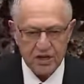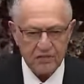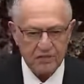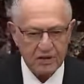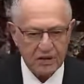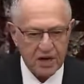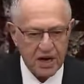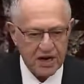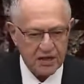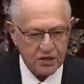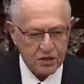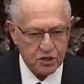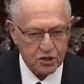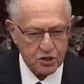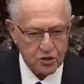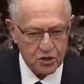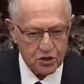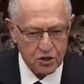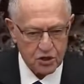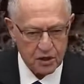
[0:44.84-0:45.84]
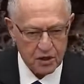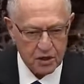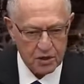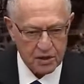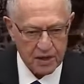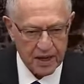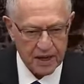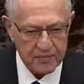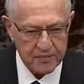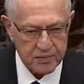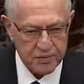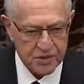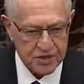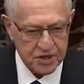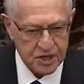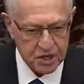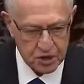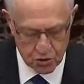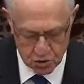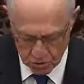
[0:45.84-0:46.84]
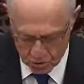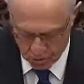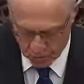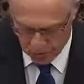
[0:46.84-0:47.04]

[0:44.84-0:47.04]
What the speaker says: of the constitutional and procedural